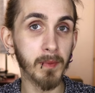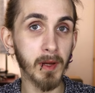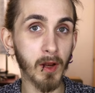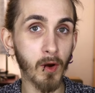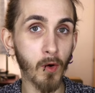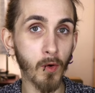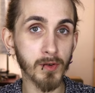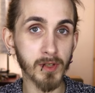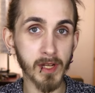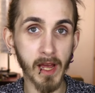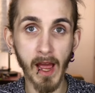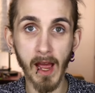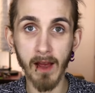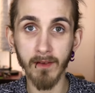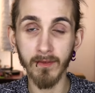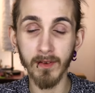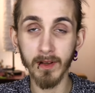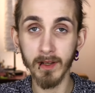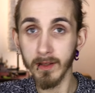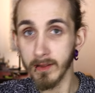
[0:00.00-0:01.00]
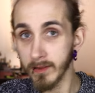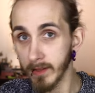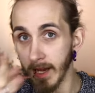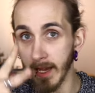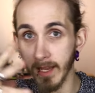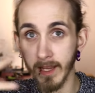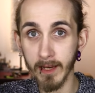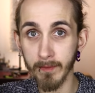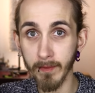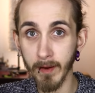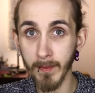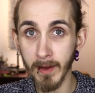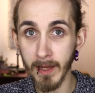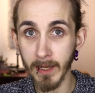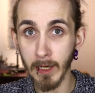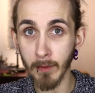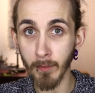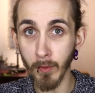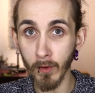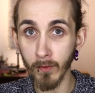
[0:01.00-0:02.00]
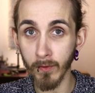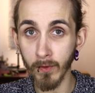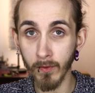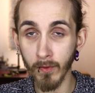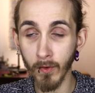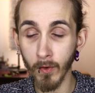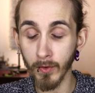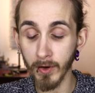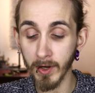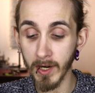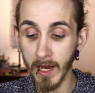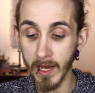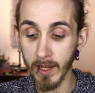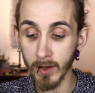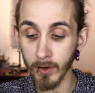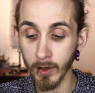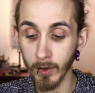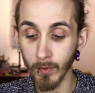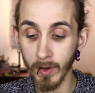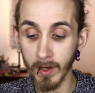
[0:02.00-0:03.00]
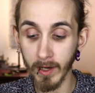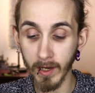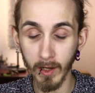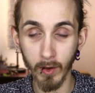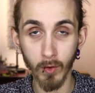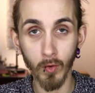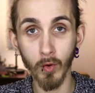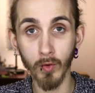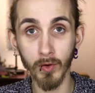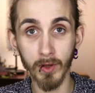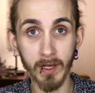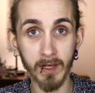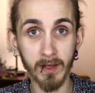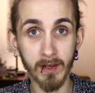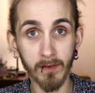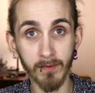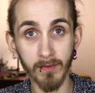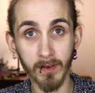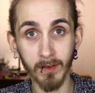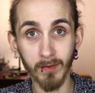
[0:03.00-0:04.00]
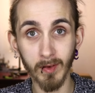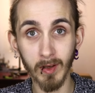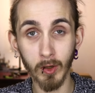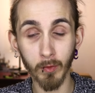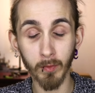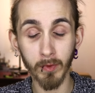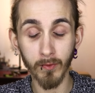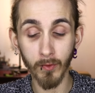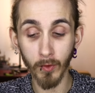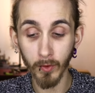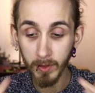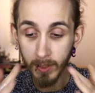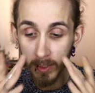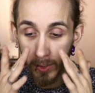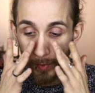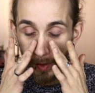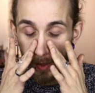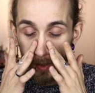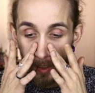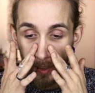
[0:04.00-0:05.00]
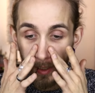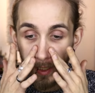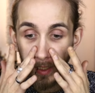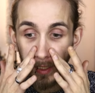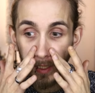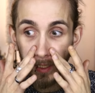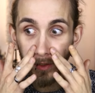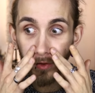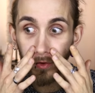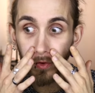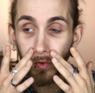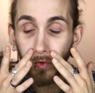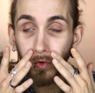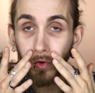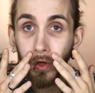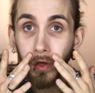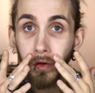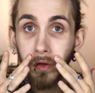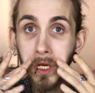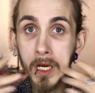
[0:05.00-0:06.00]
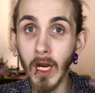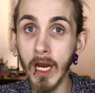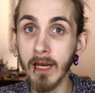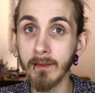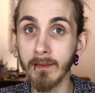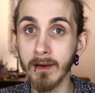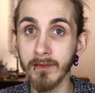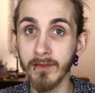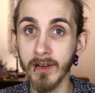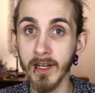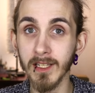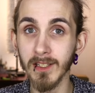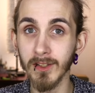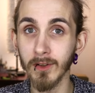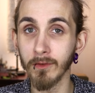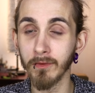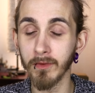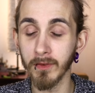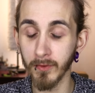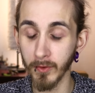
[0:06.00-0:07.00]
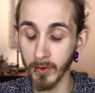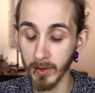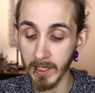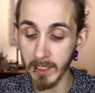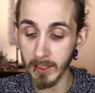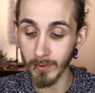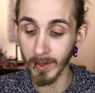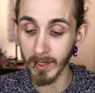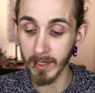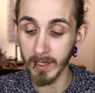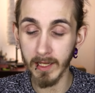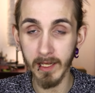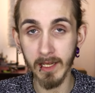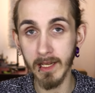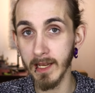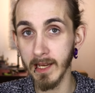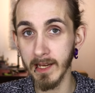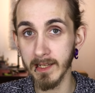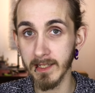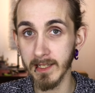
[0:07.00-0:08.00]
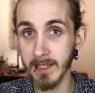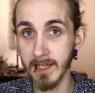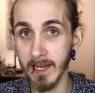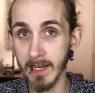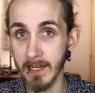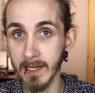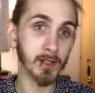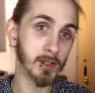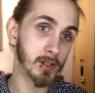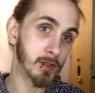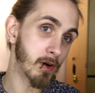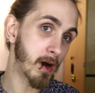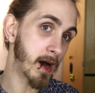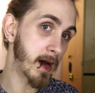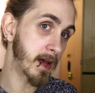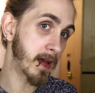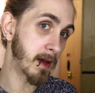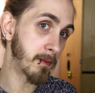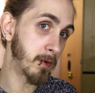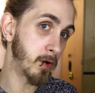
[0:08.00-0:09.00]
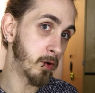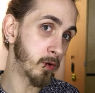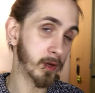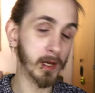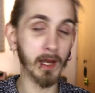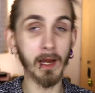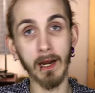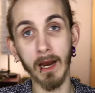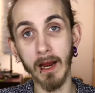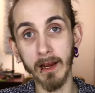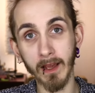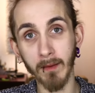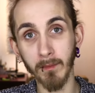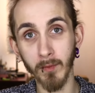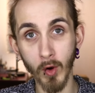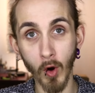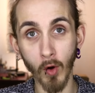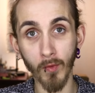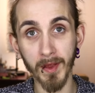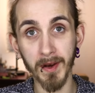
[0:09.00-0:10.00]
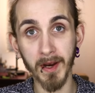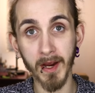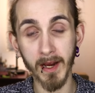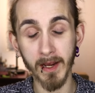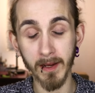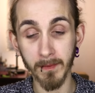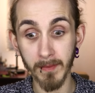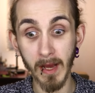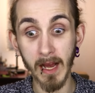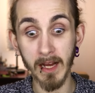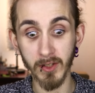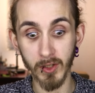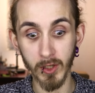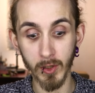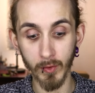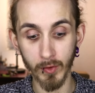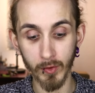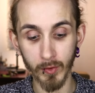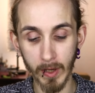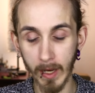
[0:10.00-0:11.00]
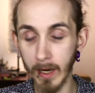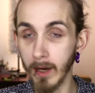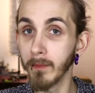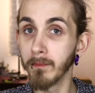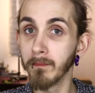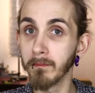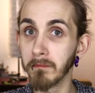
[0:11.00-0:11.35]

Because I have taken my makeup off for the day, you know, I recorded a different video before this one. And I needed to, you know, clean my face off for this one. Yes indeed. So I am looking like I'm gonna die, as usual.